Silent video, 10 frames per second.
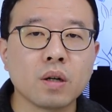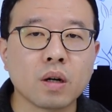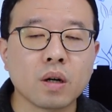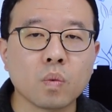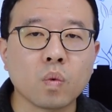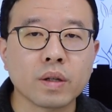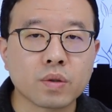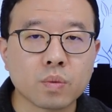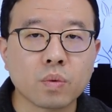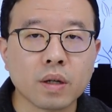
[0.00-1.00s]

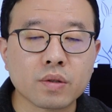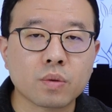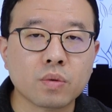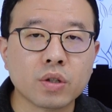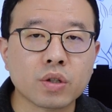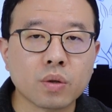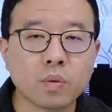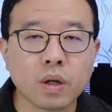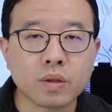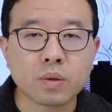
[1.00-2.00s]
1-to-1, so ratio
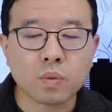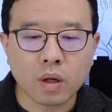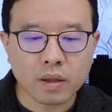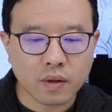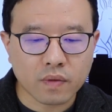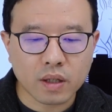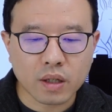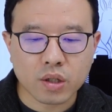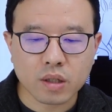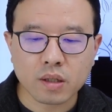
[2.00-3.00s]
1-to-1
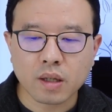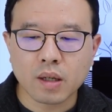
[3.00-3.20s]
invitation